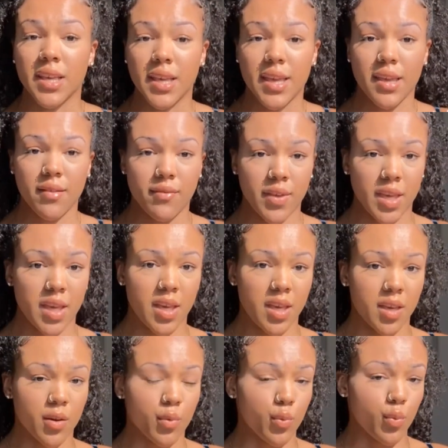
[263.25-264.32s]

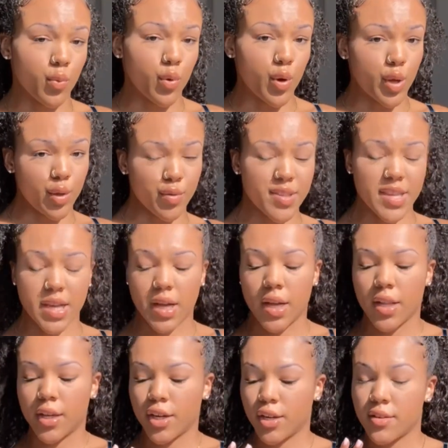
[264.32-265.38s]
giving royalty
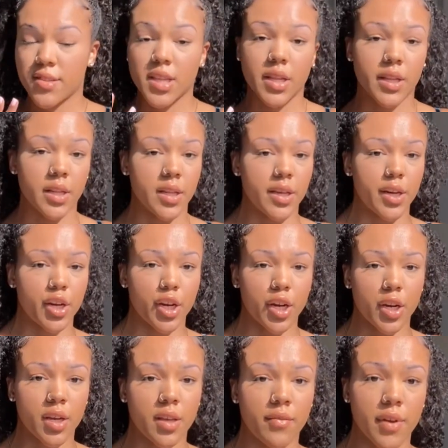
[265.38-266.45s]
colors,
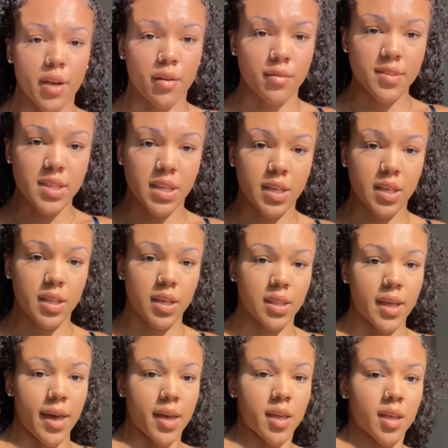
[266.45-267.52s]
glitter, if y'all don't see
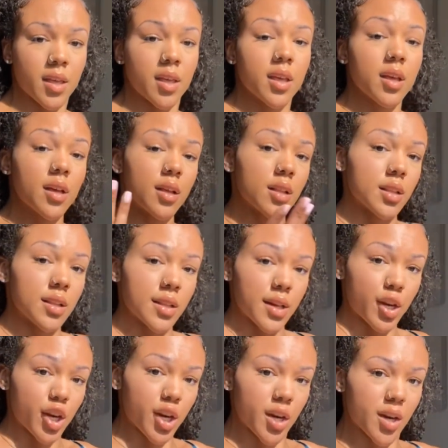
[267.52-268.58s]
like that
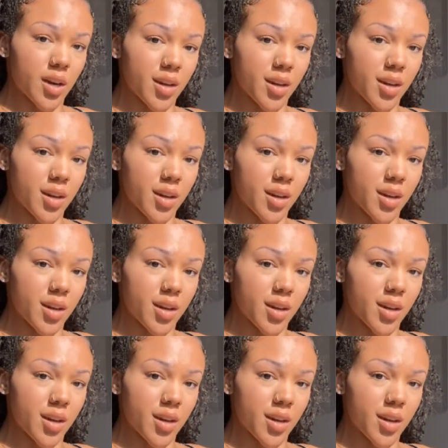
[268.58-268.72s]
glitter.